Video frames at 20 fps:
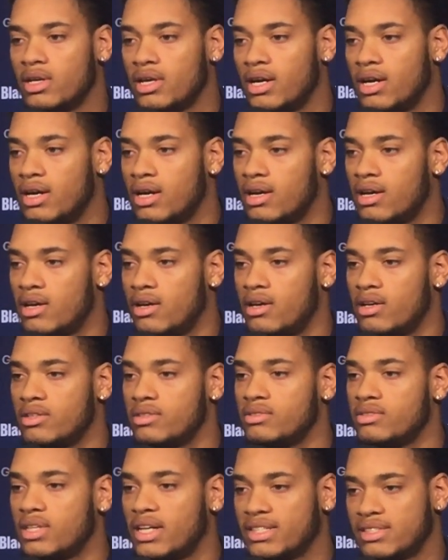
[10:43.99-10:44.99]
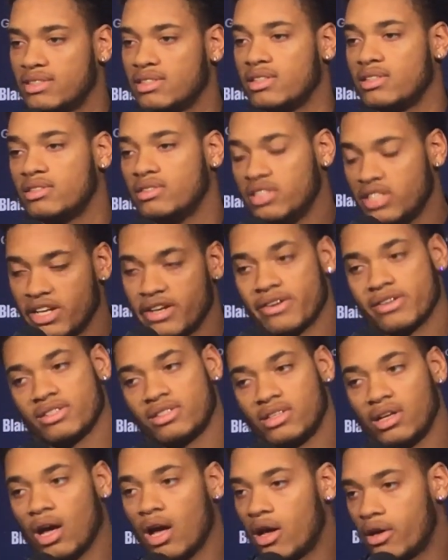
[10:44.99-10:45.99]
uh, as the
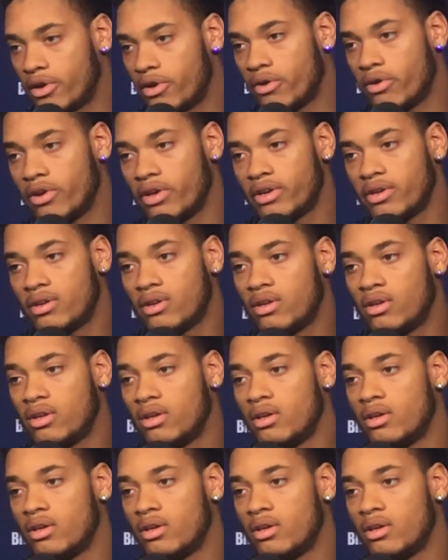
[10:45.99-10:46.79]
years gone on.